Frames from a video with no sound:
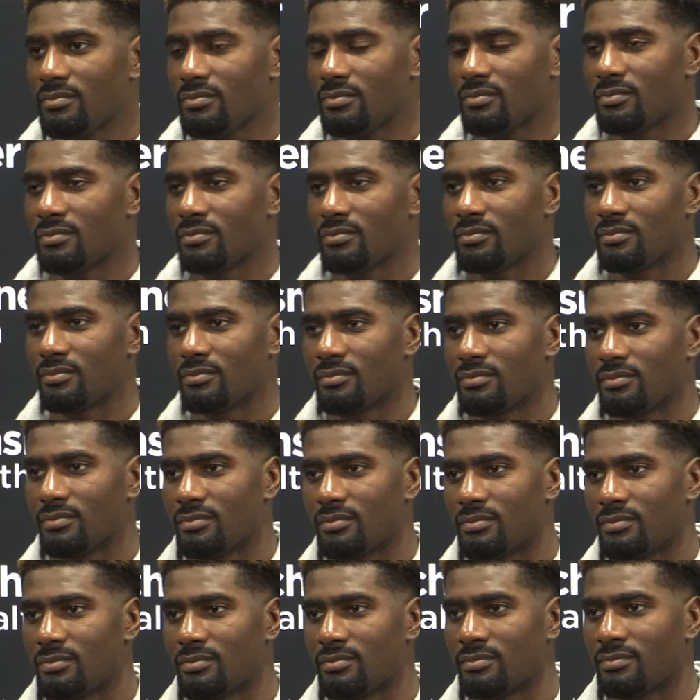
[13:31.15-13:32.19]
things are
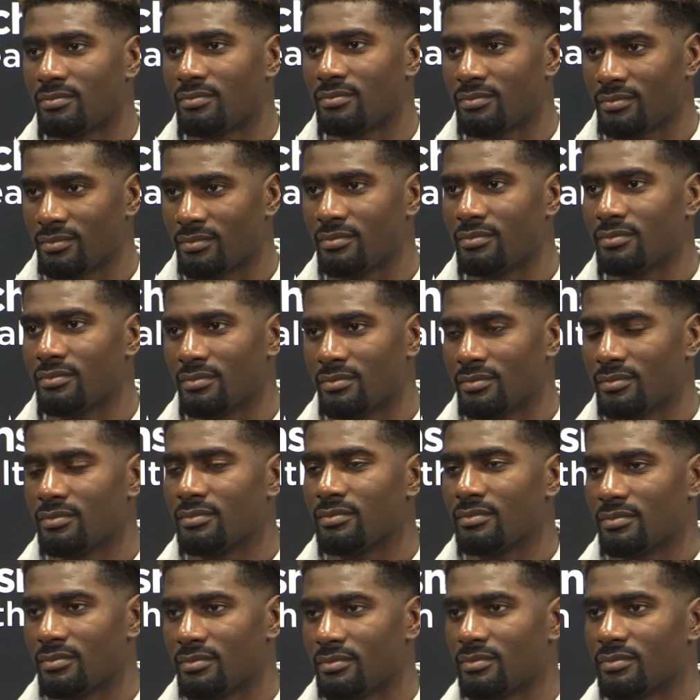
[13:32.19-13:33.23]
building on themselves in
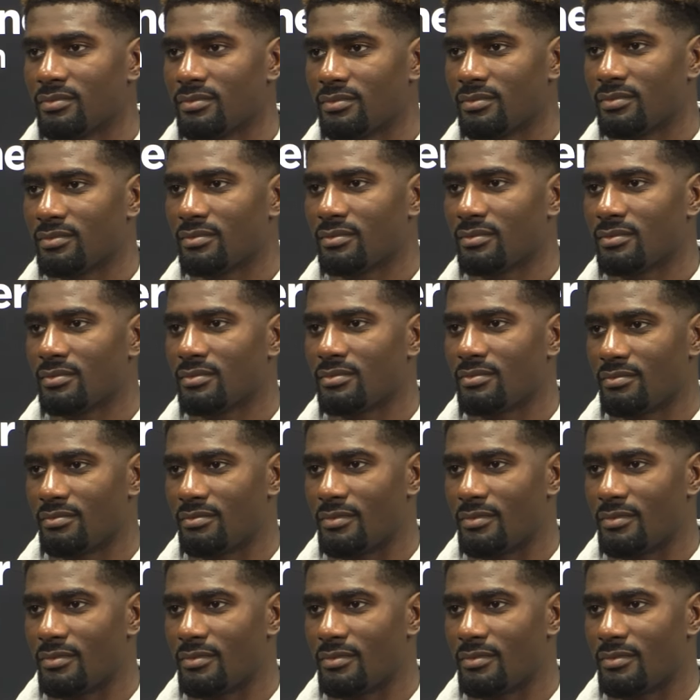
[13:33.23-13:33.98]
all the right ways.